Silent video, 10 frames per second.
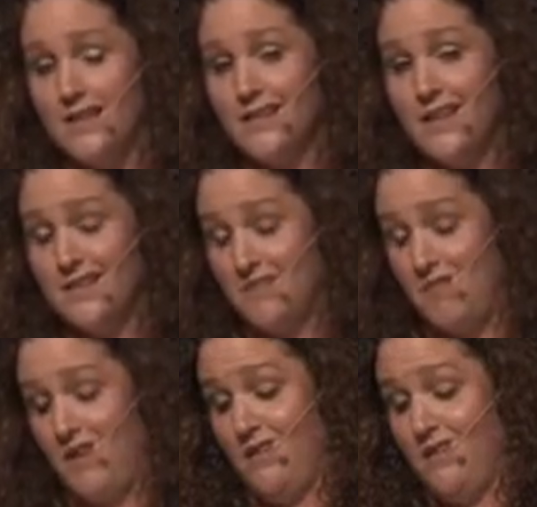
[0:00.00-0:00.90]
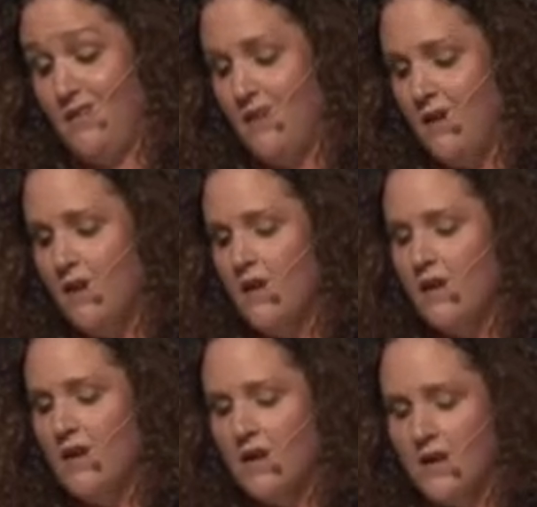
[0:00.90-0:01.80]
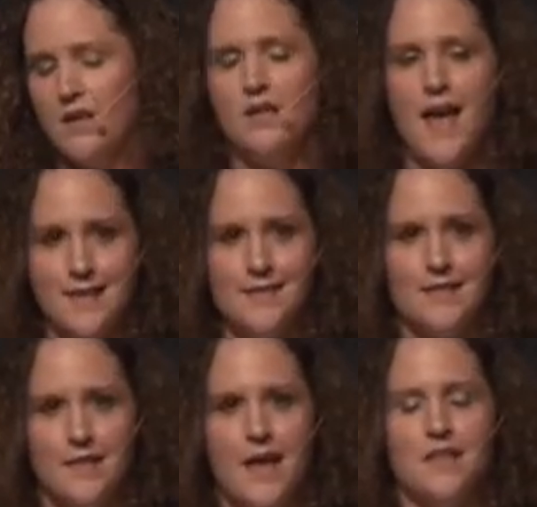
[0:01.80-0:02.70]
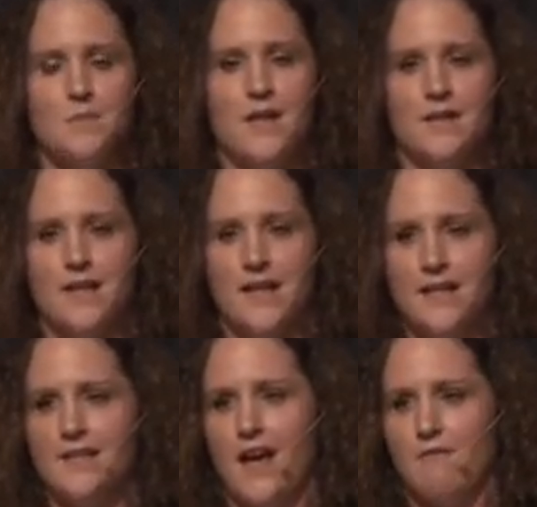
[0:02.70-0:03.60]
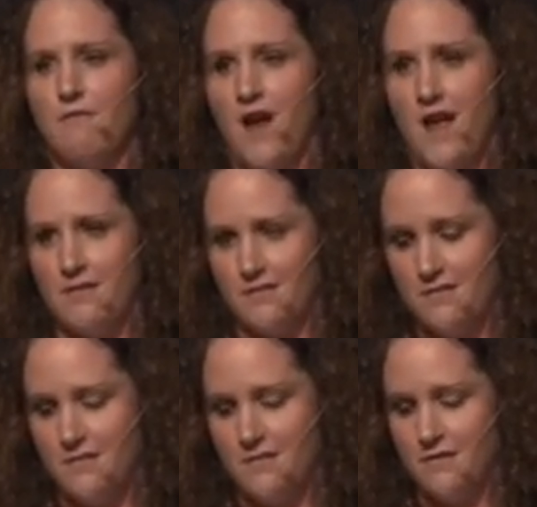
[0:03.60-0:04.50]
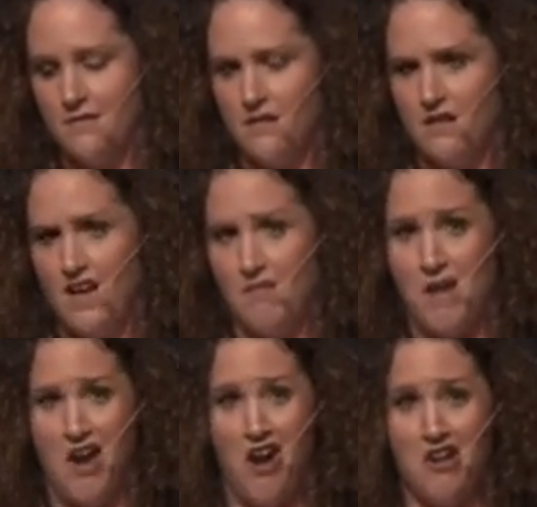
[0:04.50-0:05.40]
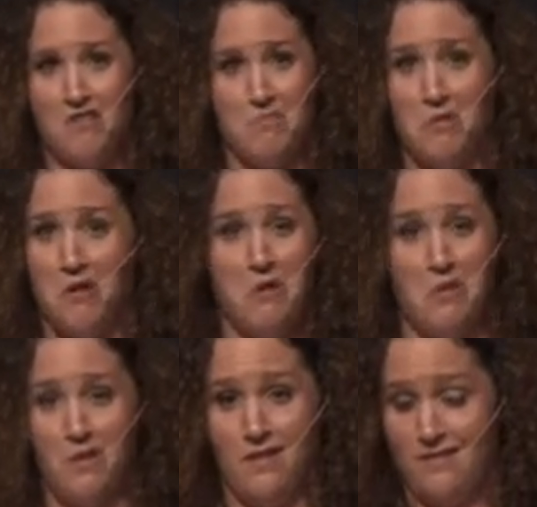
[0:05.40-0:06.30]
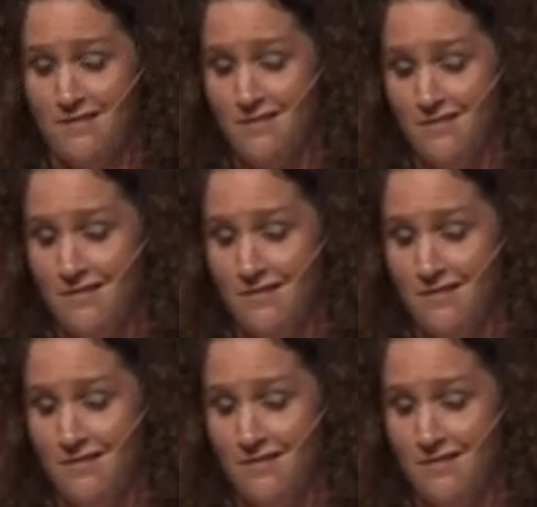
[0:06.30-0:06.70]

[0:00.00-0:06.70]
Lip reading: And he said to me, yes, because I need to have friends. And my heart broke.